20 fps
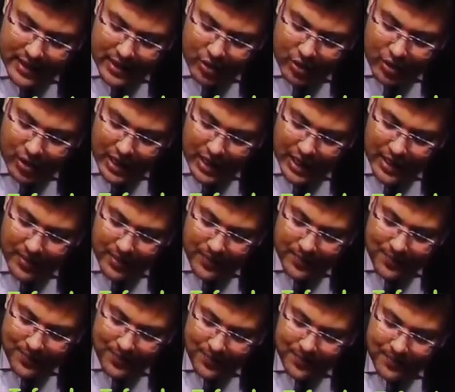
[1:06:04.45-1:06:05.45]
coli.
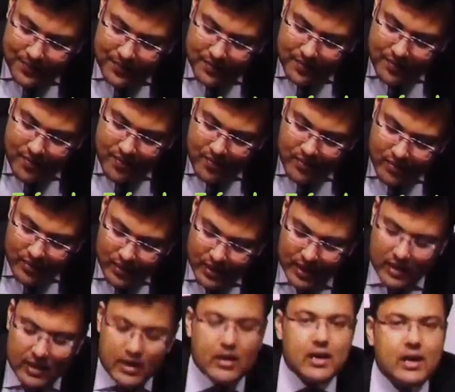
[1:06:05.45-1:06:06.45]

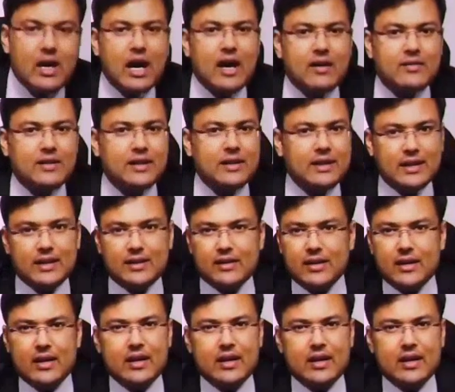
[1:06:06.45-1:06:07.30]
After that,